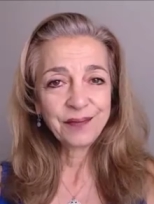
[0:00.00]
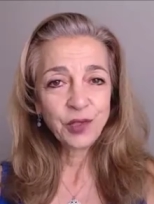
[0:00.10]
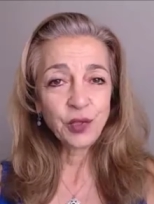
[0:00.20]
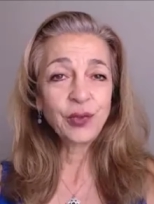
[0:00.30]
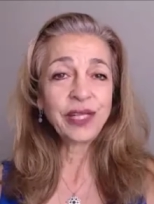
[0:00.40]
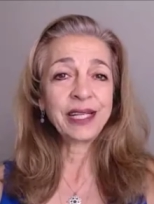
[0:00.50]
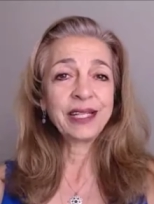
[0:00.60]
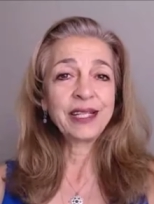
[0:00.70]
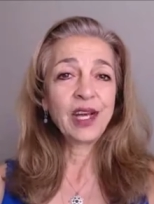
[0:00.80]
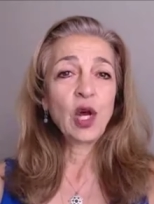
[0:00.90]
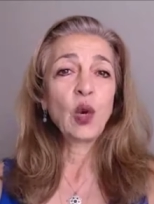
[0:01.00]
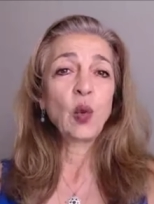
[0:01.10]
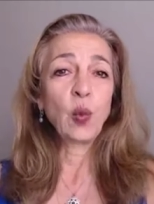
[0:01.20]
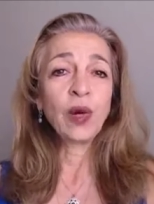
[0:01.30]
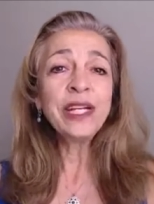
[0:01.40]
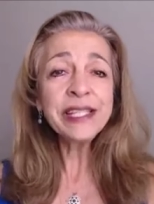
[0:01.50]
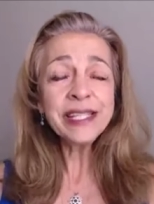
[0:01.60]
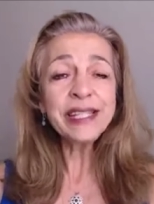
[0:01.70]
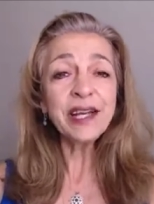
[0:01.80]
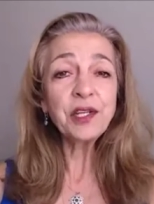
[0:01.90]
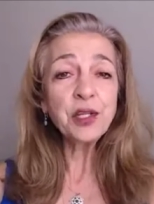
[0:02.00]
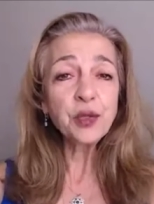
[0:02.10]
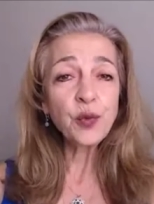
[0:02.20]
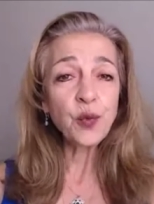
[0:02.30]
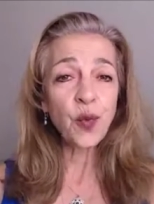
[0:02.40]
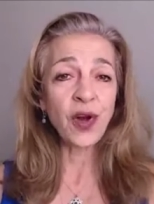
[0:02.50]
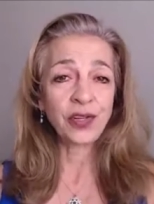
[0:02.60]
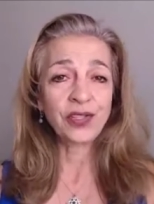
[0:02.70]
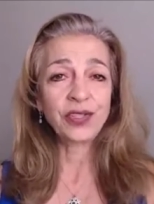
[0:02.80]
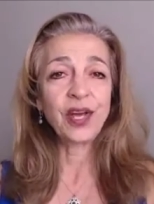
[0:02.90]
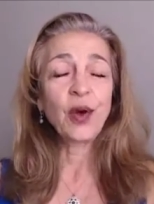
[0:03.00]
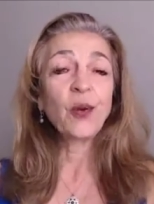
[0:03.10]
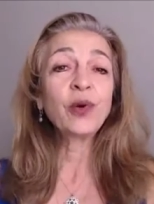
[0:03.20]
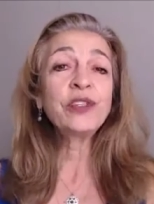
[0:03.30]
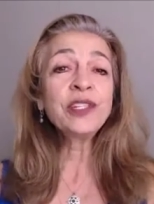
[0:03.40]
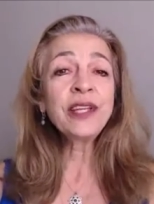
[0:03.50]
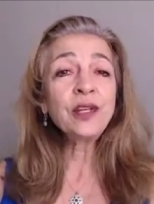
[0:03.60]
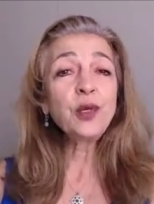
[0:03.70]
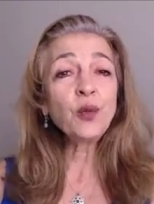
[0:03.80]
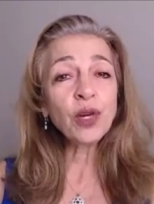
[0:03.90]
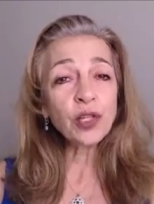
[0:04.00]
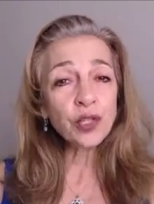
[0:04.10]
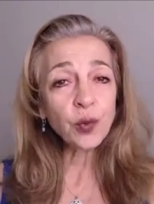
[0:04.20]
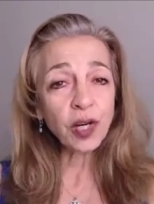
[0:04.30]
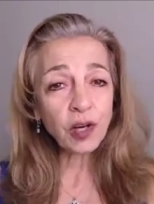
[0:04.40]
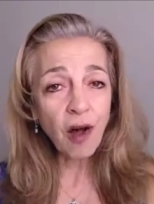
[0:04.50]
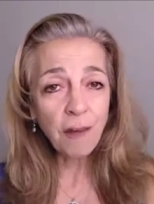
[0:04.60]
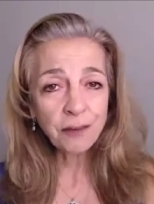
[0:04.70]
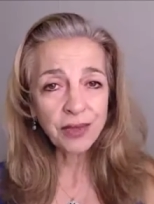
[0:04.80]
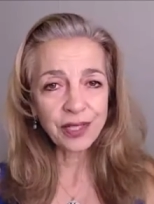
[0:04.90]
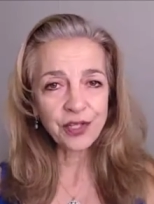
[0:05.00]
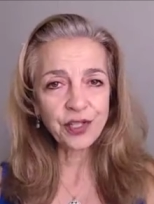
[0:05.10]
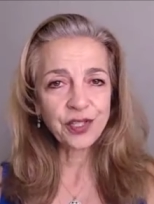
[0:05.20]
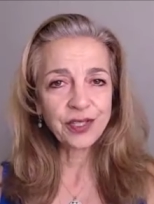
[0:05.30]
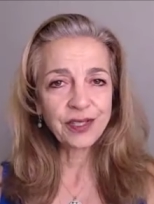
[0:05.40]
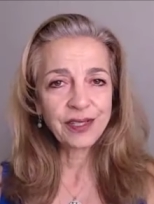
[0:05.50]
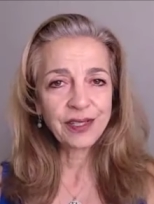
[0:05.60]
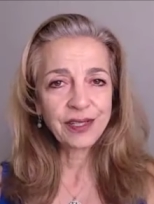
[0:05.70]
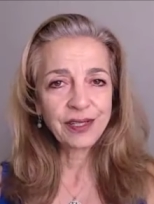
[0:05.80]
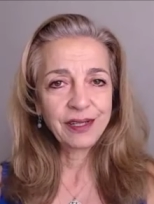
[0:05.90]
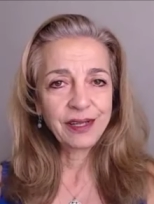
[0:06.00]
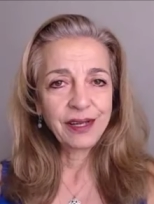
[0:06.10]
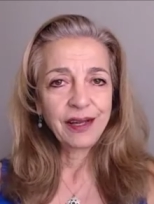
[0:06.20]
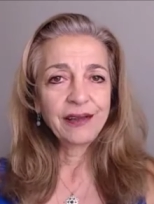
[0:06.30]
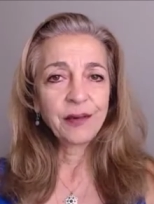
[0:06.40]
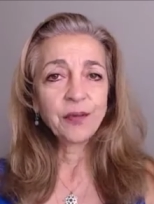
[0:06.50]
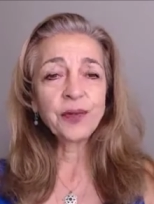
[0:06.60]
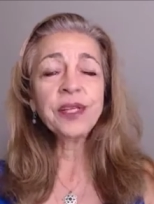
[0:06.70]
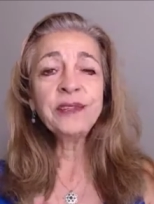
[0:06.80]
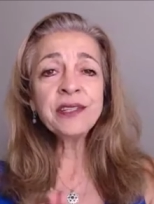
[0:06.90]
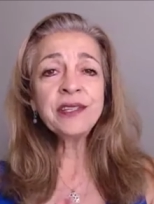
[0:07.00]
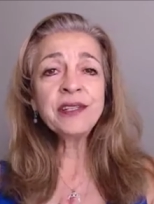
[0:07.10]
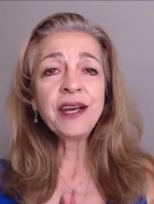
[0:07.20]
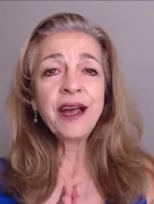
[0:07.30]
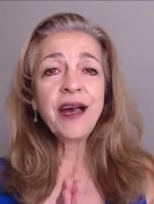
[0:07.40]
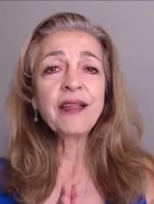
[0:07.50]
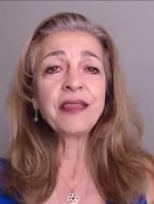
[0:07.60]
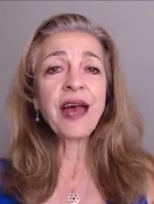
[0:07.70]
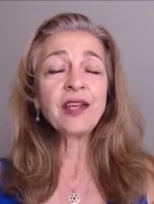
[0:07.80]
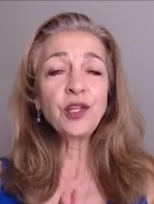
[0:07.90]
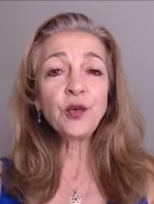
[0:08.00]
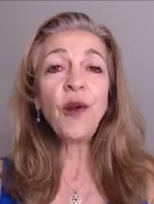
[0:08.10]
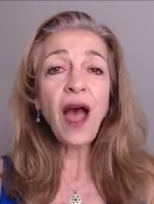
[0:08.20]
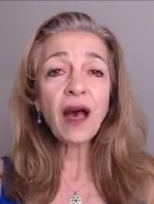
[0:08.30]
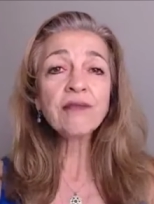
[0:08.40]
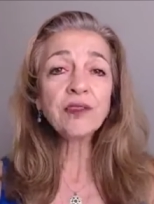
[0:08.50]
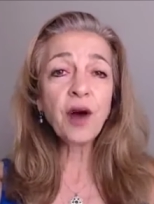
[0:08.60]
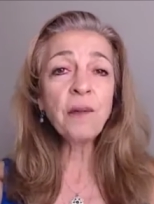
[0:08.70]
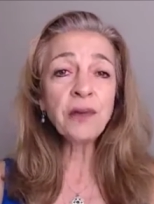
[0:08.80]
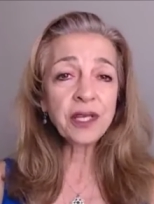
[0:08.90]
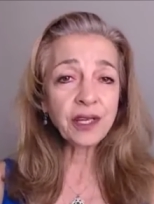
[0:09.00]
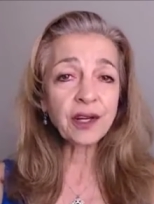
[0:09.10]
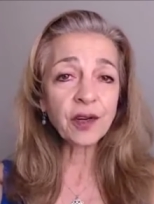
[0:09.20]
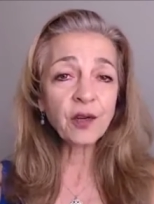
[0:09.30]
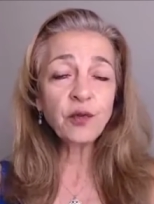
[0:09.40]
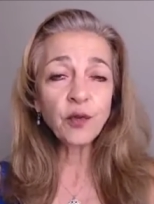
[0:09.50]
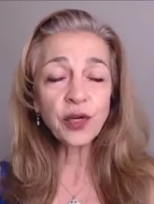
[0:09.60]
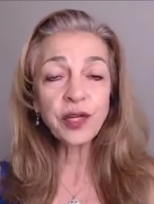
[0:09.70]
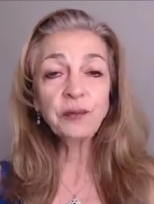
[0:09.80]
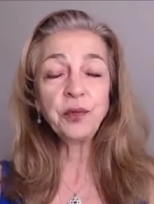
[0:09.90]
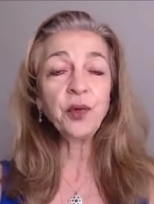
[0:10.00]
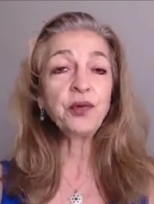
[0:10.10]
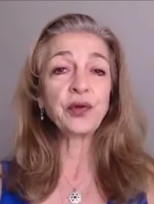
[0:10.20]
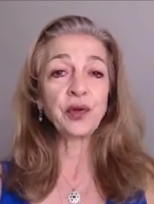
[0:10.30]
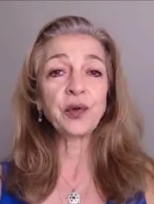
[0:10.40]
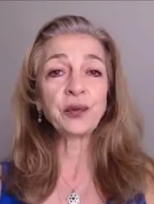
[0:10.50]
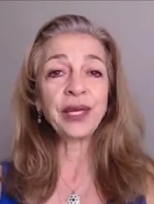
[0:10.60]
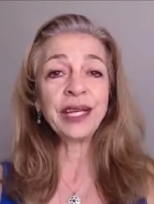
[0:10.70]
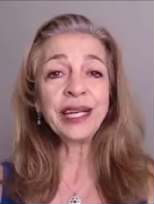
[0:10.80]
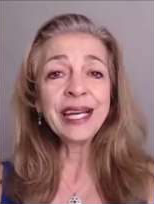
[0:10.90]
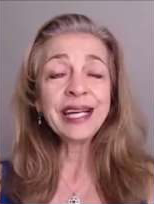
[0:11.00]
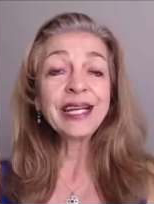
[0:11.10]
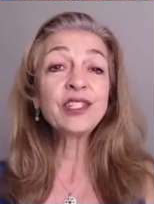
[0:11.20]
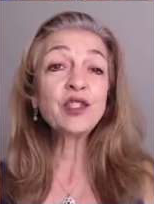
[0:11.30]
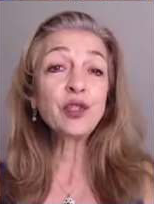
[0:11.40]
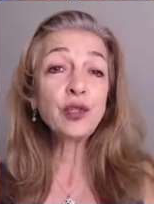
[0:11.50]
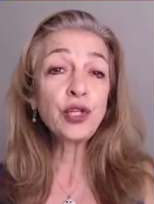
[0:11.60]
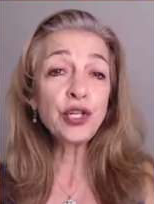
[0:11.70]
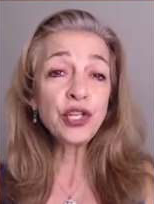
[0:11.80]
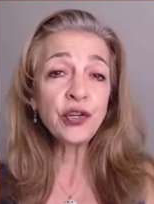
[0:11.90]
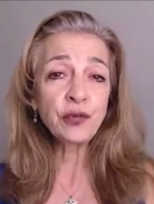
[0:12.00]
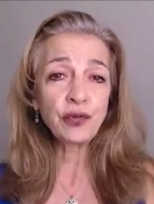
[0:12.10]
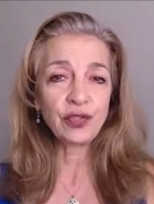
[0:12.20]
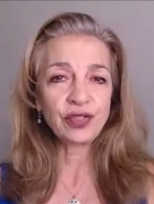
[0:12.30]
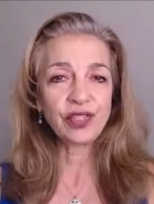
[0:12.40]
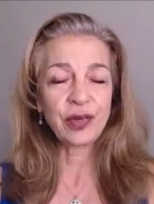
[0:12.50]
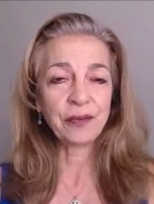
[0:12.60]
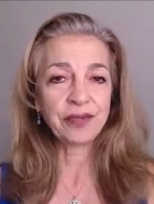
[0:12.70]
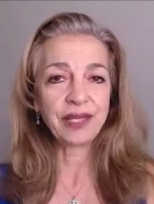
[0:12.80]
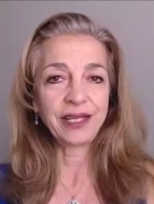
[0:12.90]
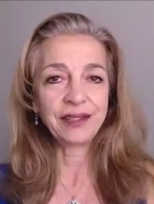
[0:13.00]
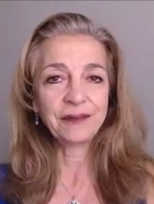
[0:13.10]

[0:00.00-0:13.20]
Truly, what is it that you want? What is it that you want to accomplish? The reason that you have come here for hypnotherapy is to shift something